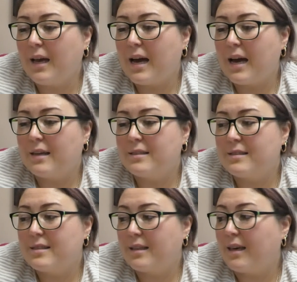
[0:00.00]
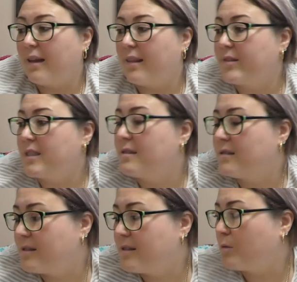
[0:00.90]
and yeah there is
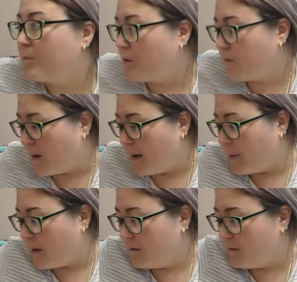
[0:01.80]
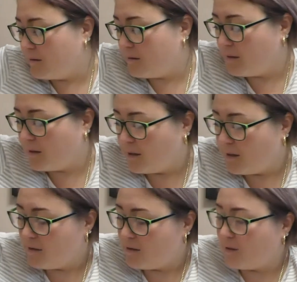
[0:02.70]
still more fibre
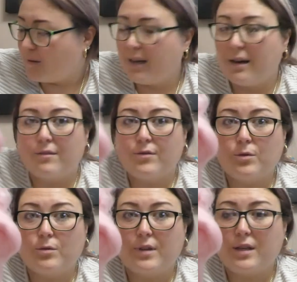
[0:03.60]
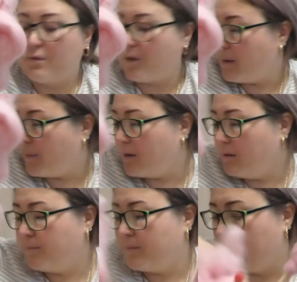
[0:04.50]
so I have all this
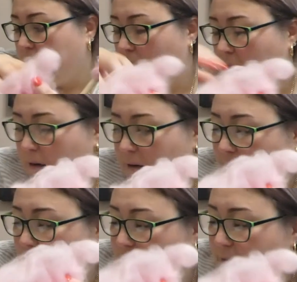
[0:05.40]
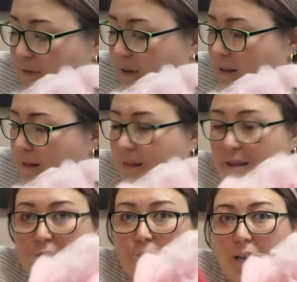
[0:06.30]
fibre I have
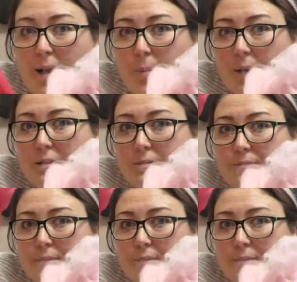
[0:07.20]
this fibre